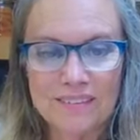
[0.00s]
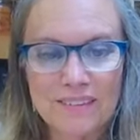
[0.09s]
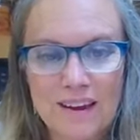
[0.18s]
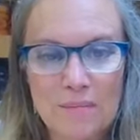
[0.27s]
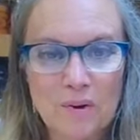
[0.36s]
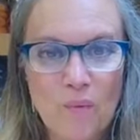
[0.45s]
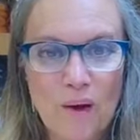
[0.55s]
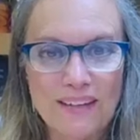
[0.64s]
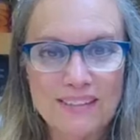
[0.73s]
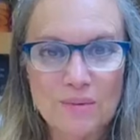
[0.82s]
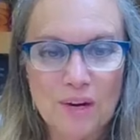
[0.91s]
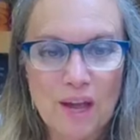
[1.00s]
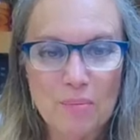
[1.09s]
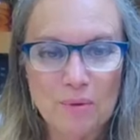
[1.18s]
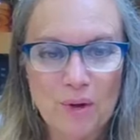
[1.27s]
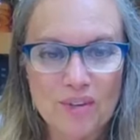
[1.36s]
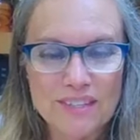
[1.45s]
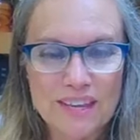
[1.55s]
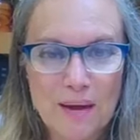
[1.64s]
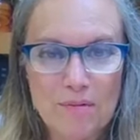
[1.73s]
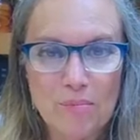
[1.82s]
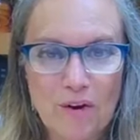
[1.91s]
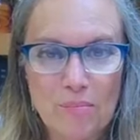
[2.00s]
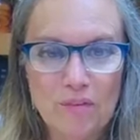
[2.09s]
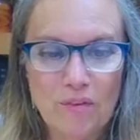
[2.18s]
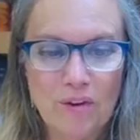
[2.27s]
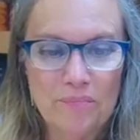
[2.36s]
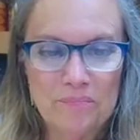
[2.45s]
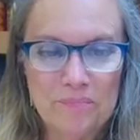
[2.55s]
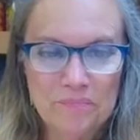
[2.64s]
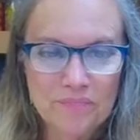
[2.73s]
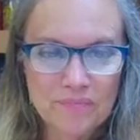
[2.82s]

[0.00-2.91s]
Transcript: I'm going to wait and see what a couple y'all say before I move on.